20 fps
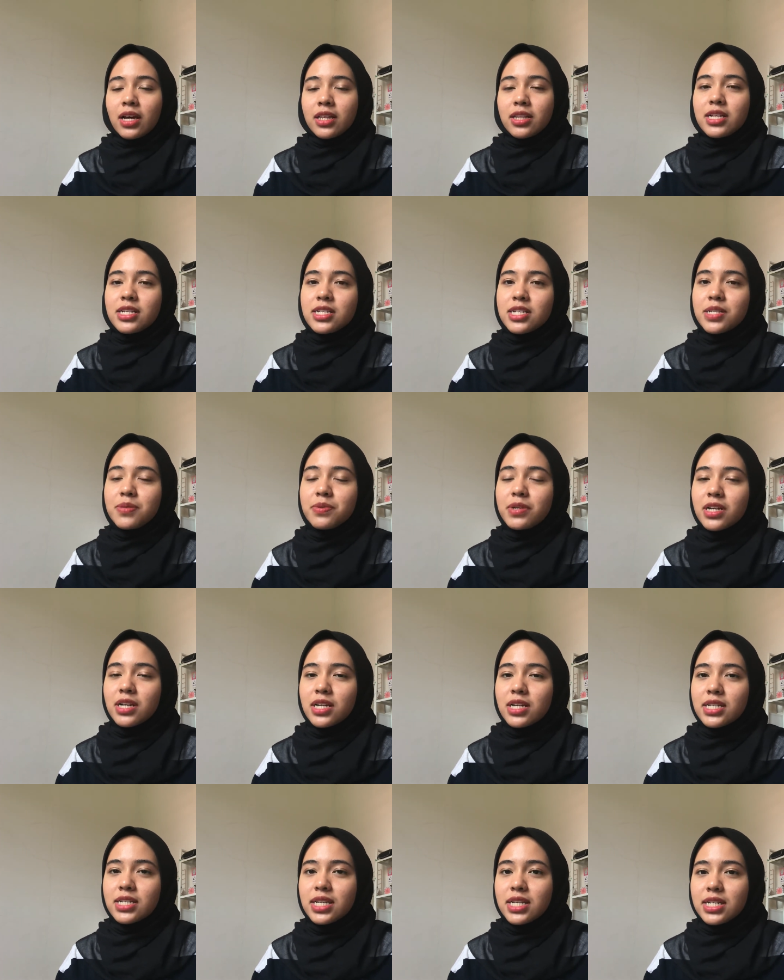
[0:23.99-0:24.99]
This is
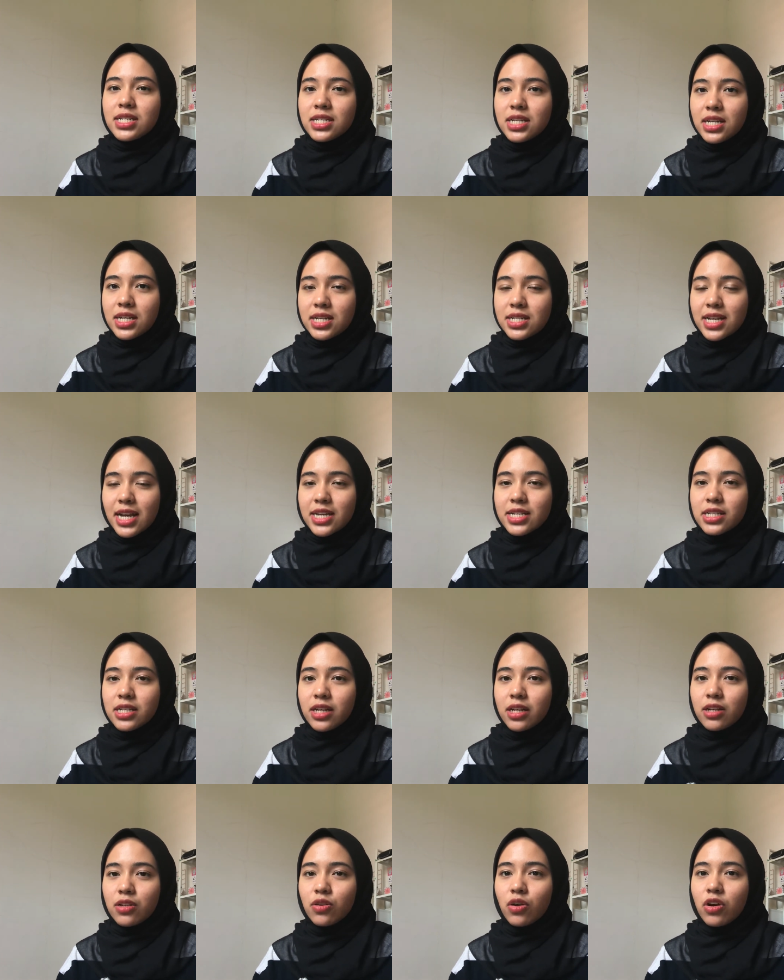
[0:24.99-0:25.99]
because listening is
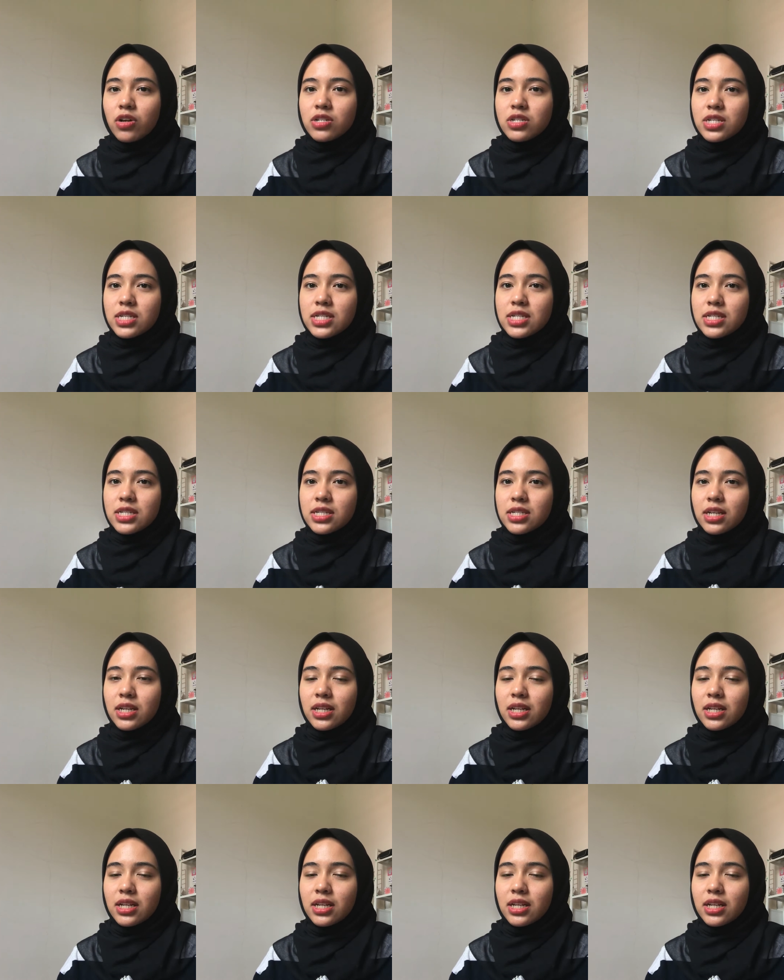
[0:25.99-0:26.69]
actually not just